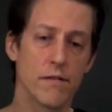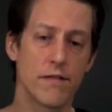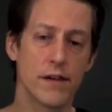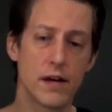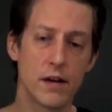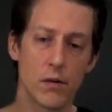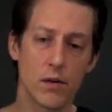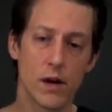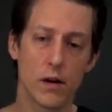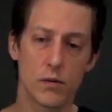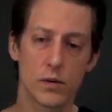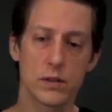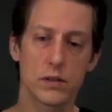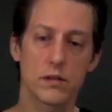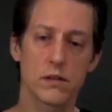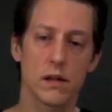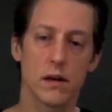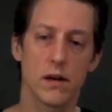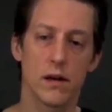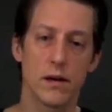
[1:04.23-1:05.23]
video that
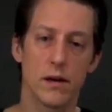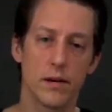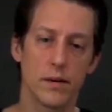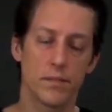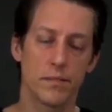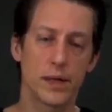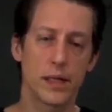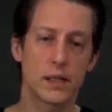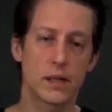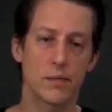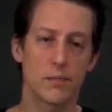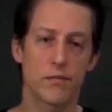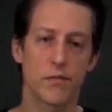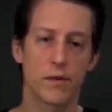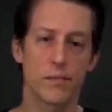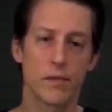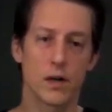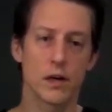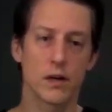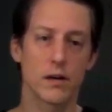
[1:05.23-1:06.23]
was picked up
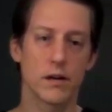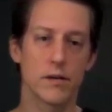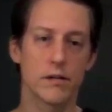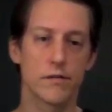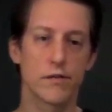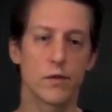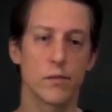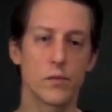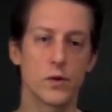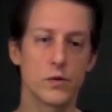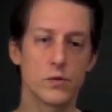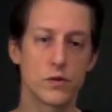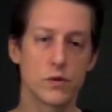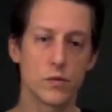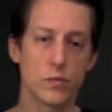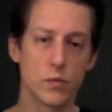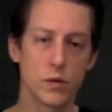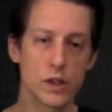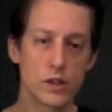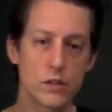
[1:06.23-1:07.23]
from
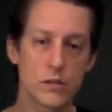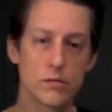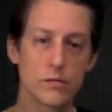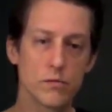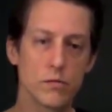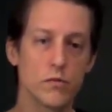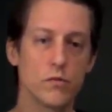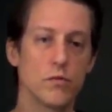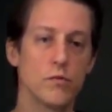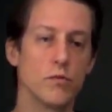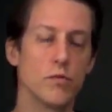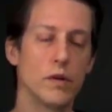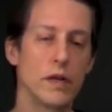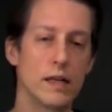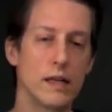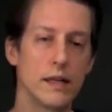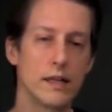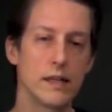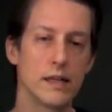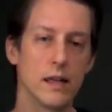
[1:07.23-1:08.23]
YouTube, which
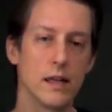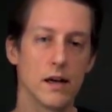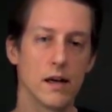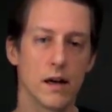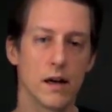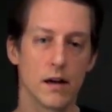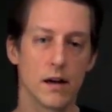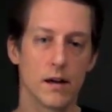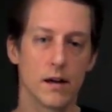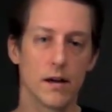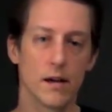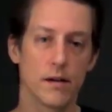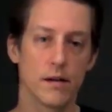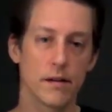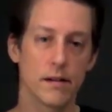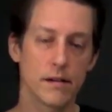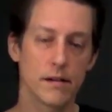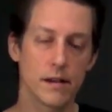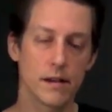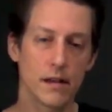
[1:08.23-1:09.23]
really
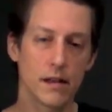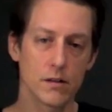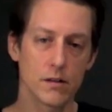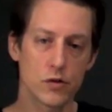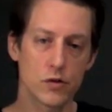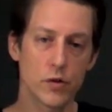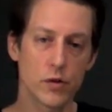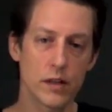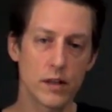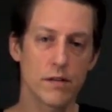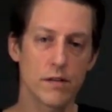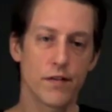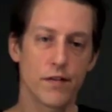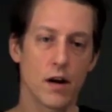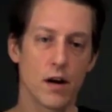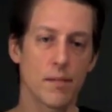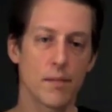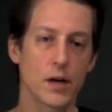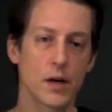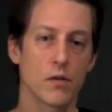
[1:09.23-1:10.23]
illustrate the
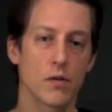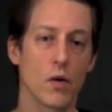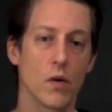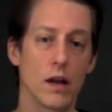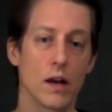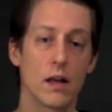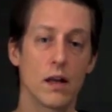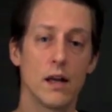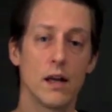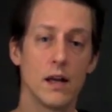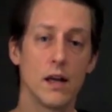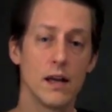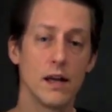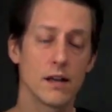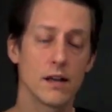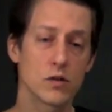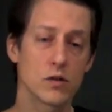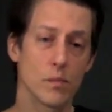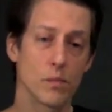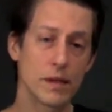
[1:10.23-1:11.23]
phenomenon well.
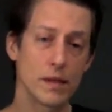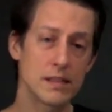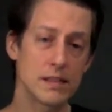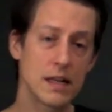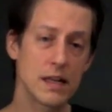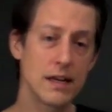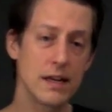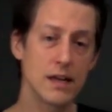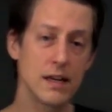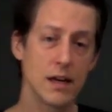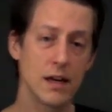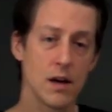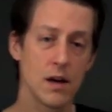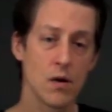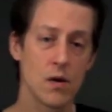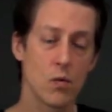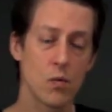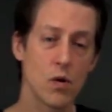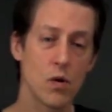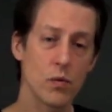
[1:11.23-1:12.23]
And so basically
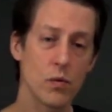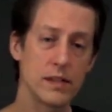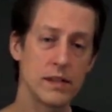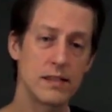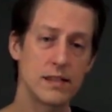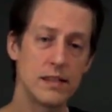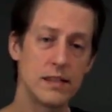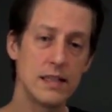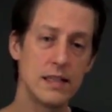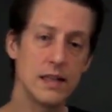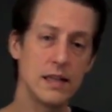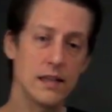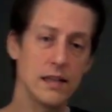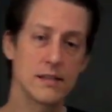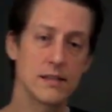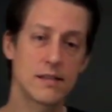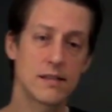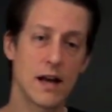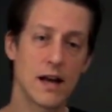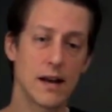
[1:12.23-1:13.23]
what we see
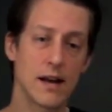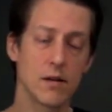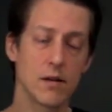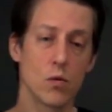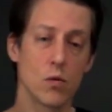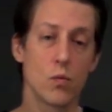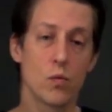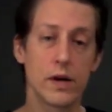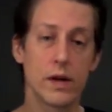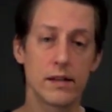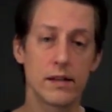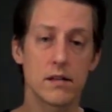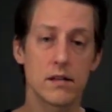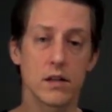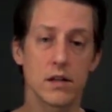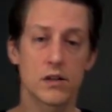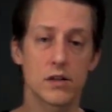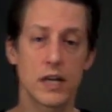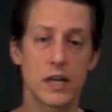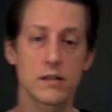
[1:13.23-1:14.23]
is that with
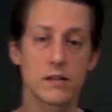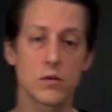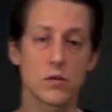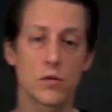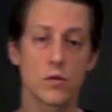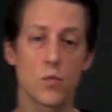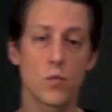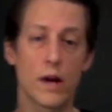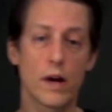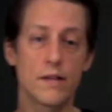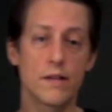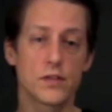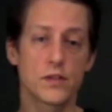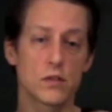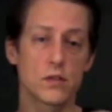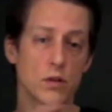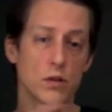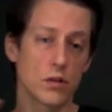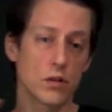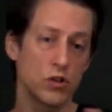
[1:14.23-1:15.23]
the gentle wave
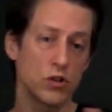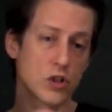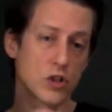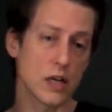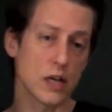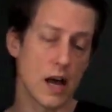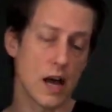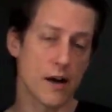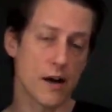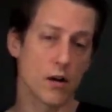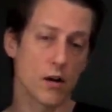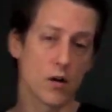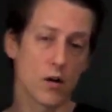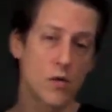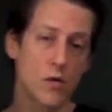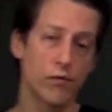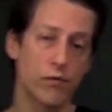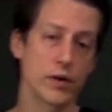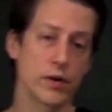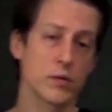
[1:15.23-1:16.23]
surge at a
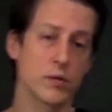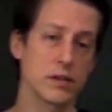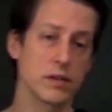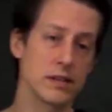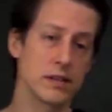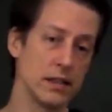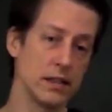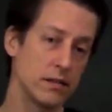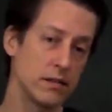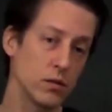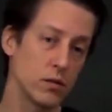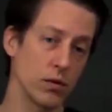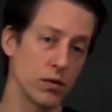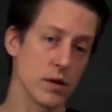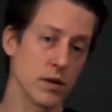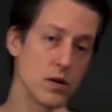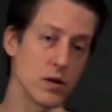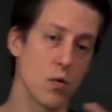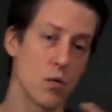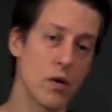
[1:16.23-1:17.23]
low frequency, so
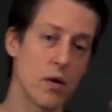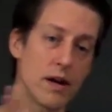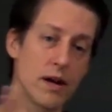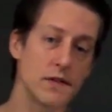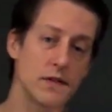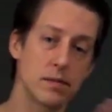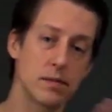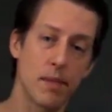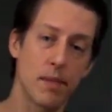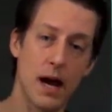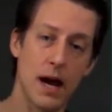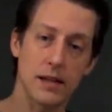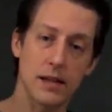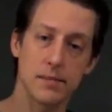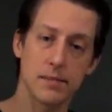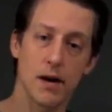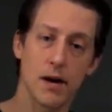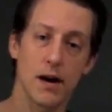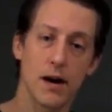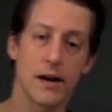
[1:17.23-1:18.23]
that the waves pass
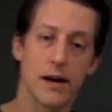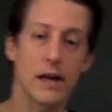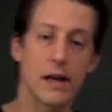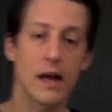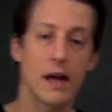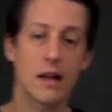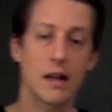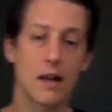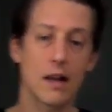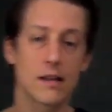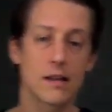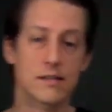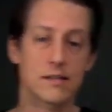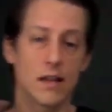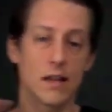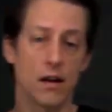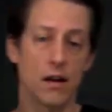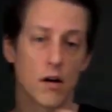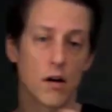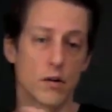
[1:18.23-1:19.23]
by at less
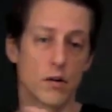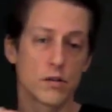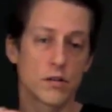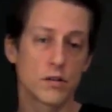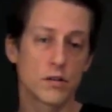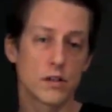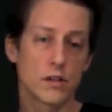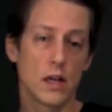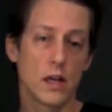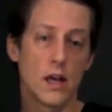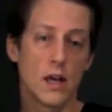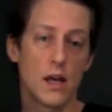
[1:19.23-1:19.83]
than a hertz,